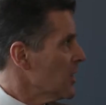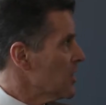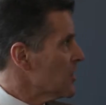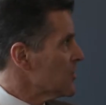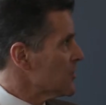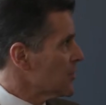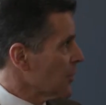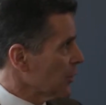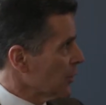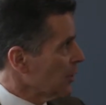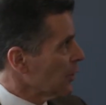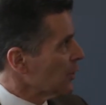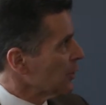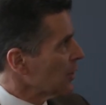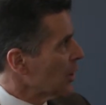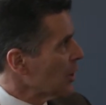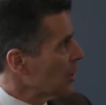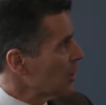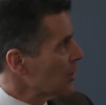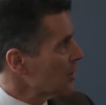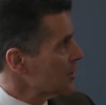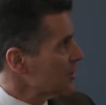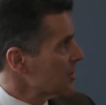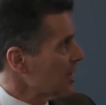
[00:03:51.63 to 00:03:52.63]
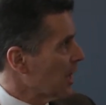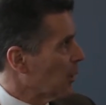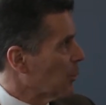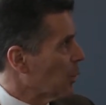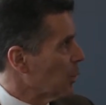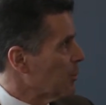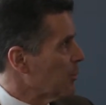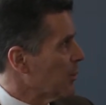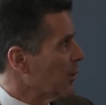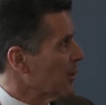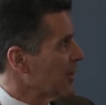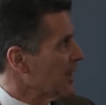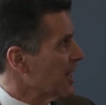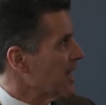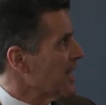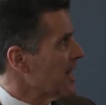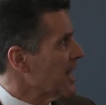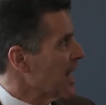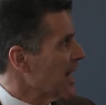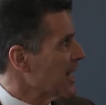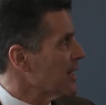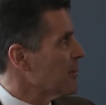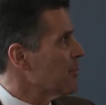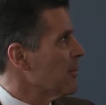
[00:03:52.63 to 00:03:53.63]
So you'll notice that we put the
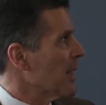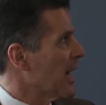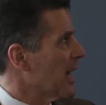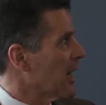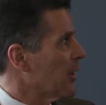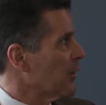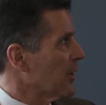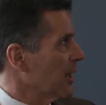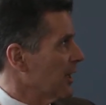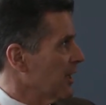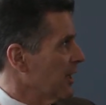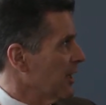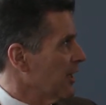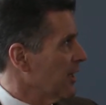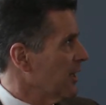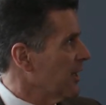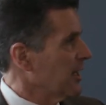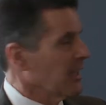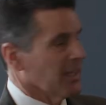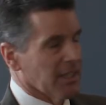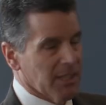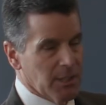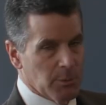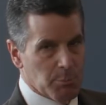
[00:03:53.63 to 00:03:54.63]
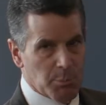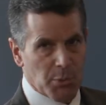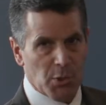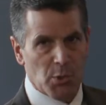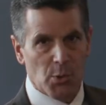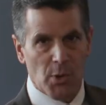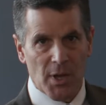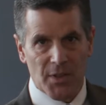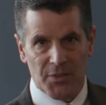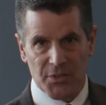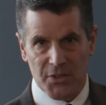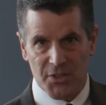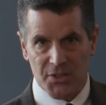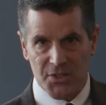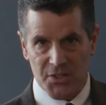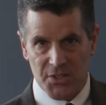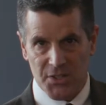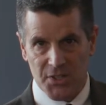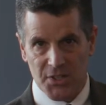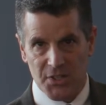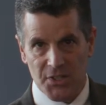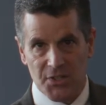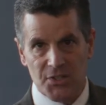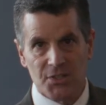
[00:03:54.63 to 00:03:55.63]
net amount in
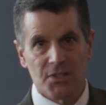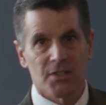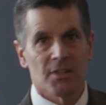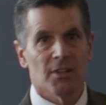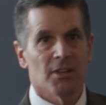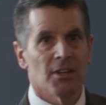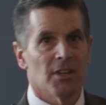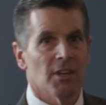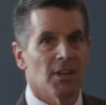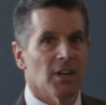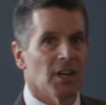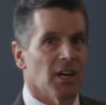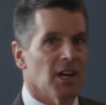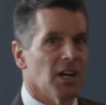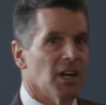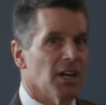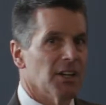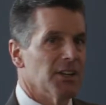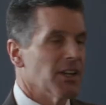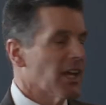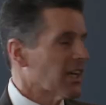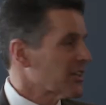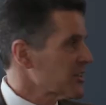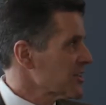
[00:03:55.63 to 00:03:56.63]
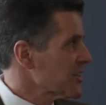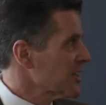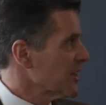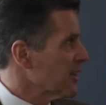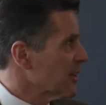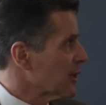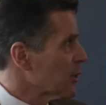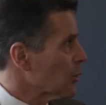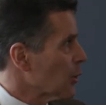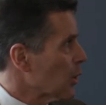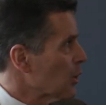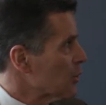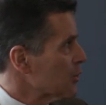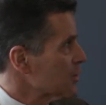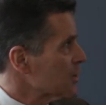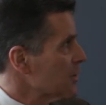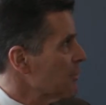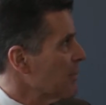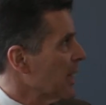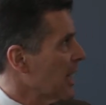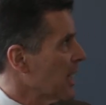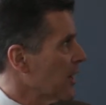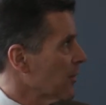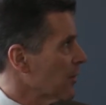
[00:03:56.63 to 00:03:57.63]
parentheses next to the gross
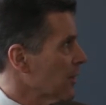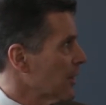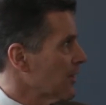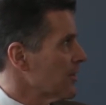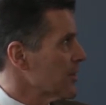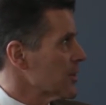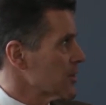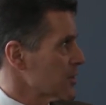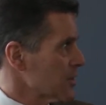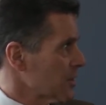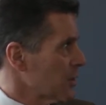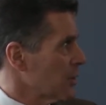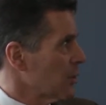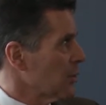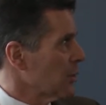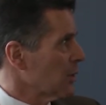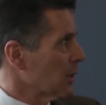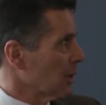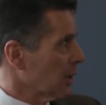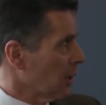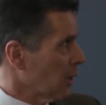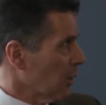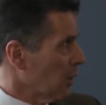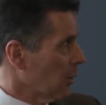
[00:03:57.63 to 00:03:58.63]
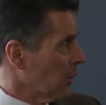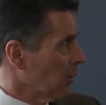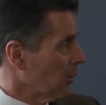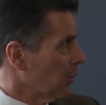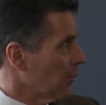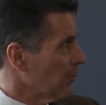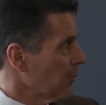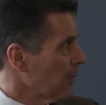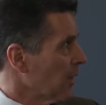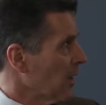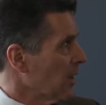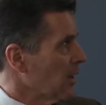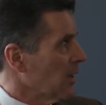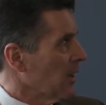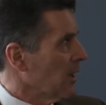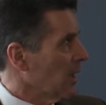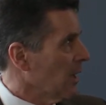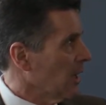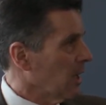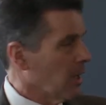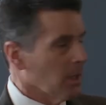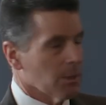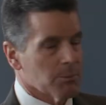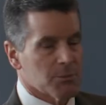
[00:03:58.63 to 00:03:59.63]
amount of the student loan.
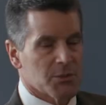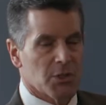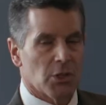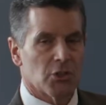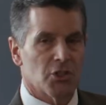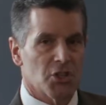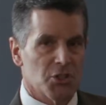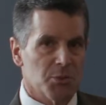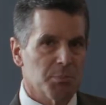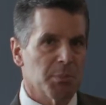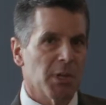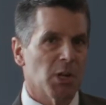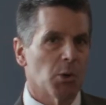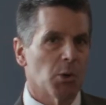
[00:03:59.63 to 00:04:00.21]
So just be